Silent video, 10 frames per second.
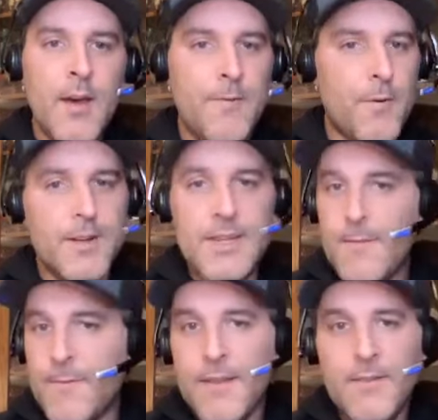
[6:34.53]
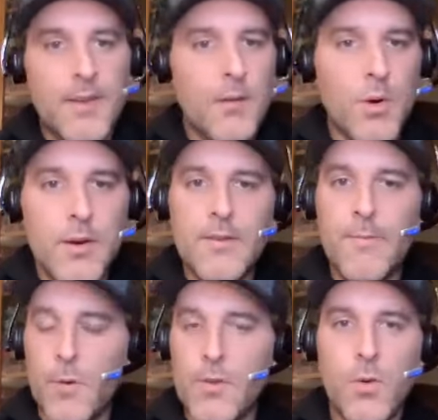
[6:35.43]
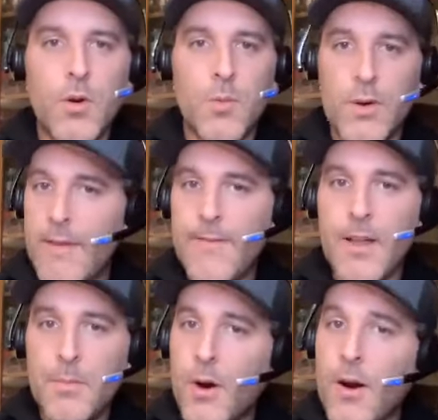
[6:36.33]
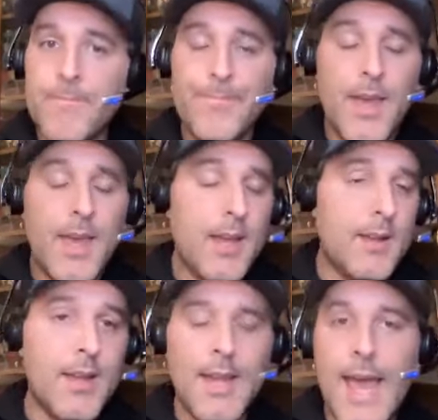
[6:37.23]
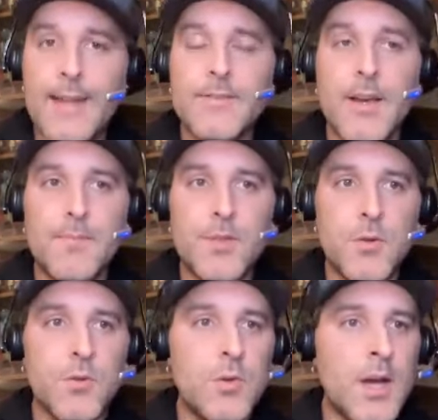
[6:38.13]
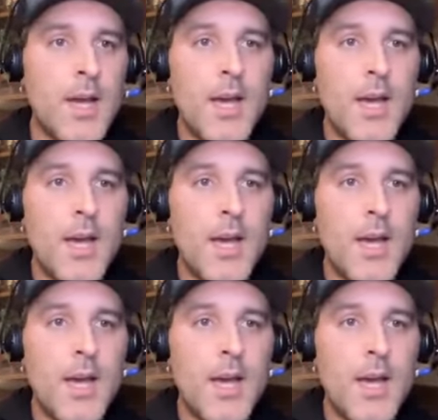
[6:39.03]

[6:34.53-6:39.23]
For the defense, it was a fourth quarter where they fell apart, and it adds up to